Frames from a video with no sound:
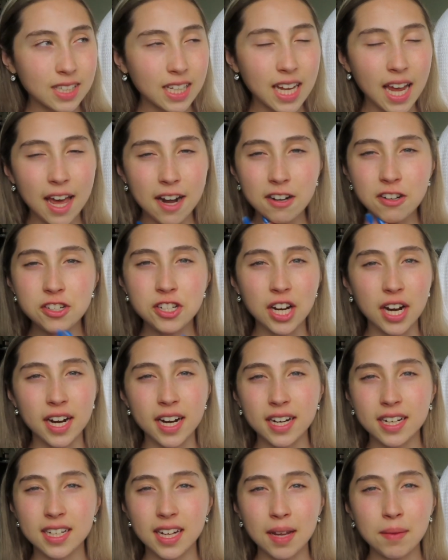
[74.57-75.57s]
The
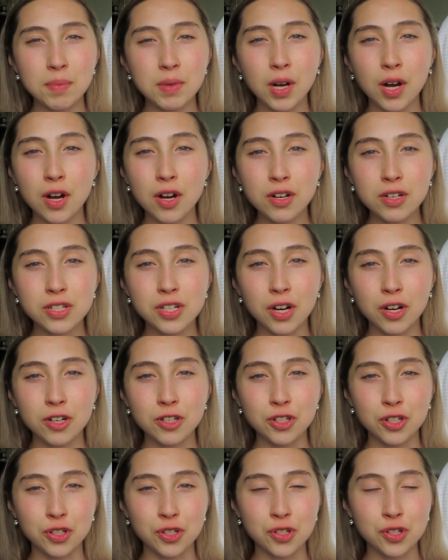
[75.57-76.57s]
energetic type dogs are
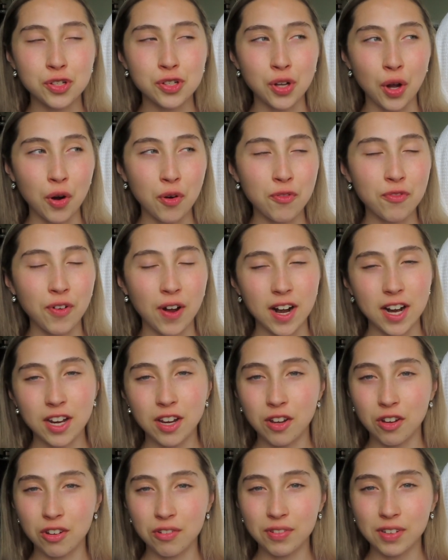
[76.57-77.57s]
just so fun
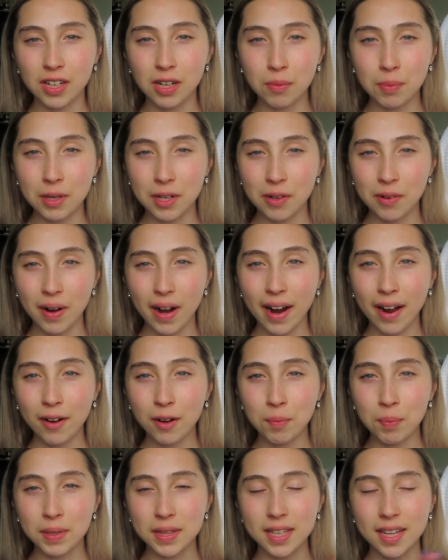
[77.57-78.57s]
and goofy to be
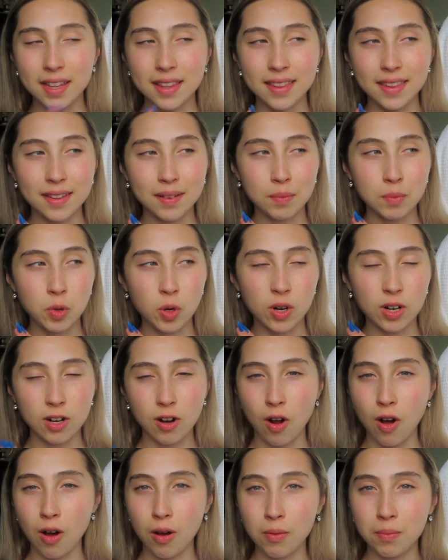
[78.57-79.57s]
around, but then the more
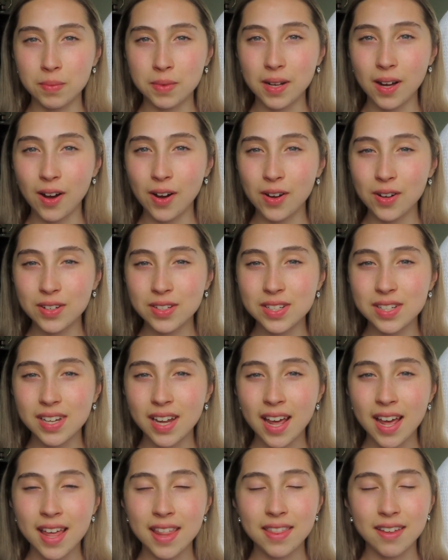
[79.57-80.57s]
calm dogs
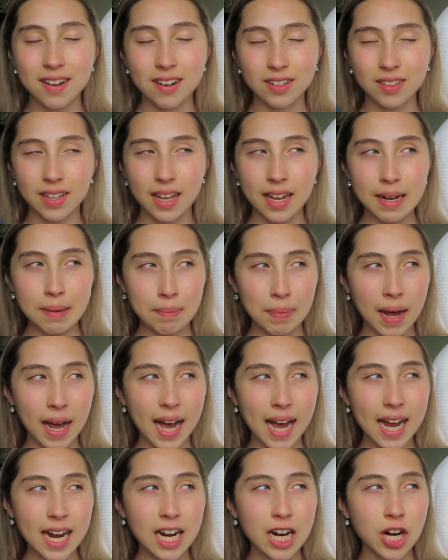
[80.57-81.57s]
that are laid
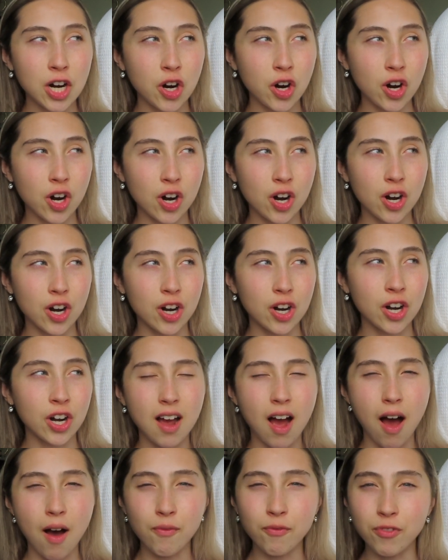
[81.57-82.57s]
back are
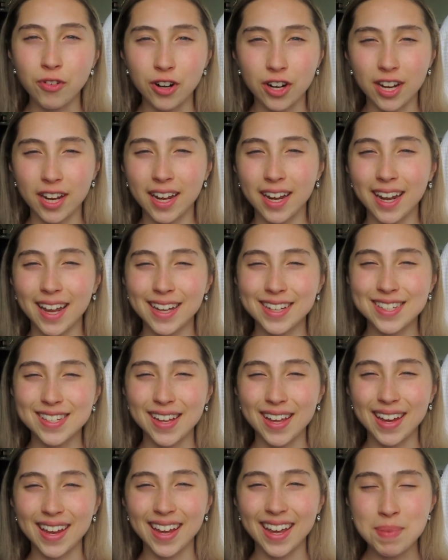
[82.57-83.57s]
comforting. It's
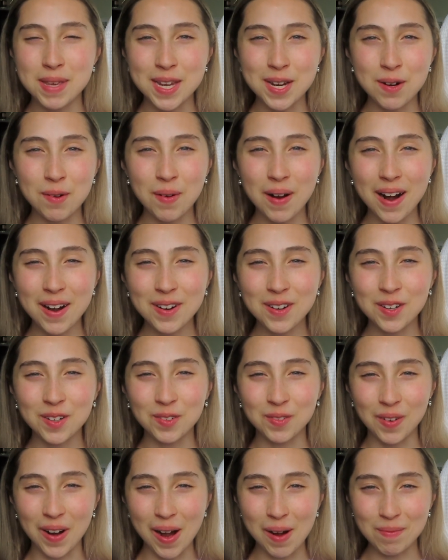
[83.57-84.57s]
like being around a
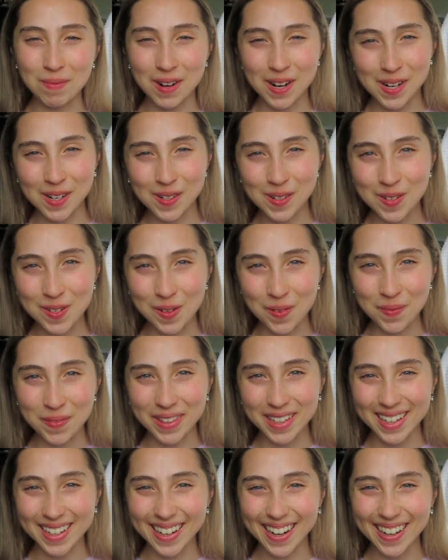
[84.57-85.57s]
grandma or
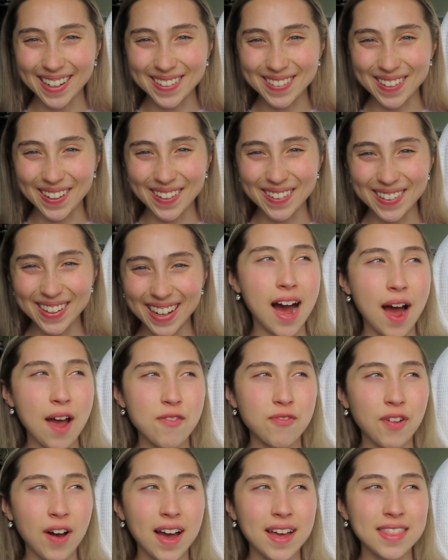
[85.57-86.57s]
something. I don't know. I
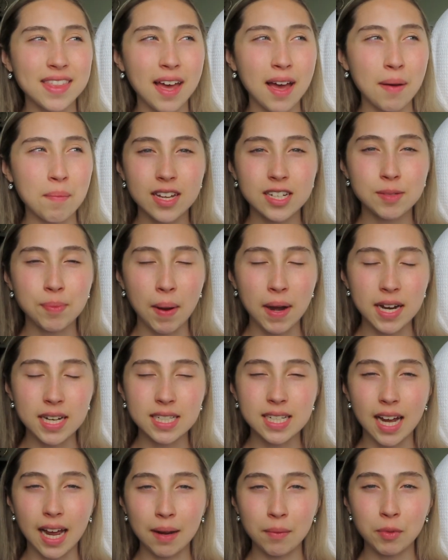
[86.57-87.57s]
find that
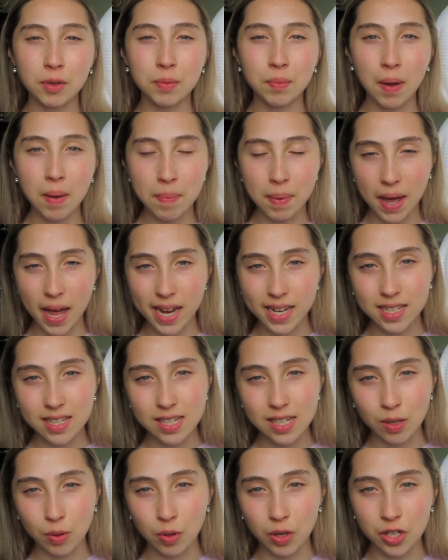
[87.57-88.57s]
spending time with my
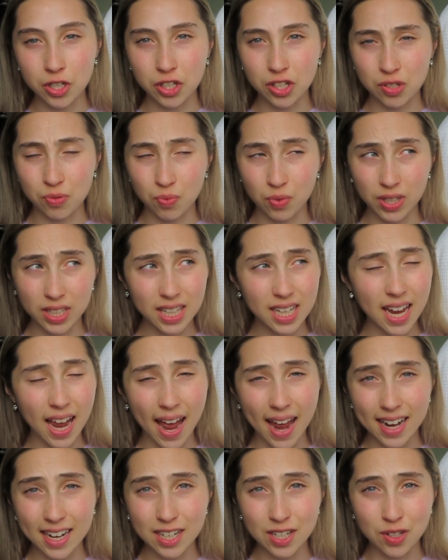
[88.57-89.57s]
pets or just really
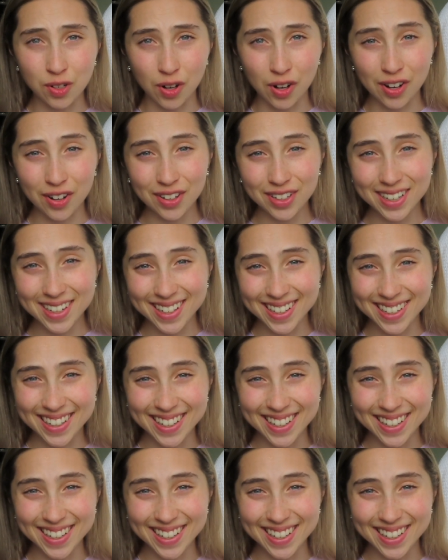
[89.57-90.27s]
any dog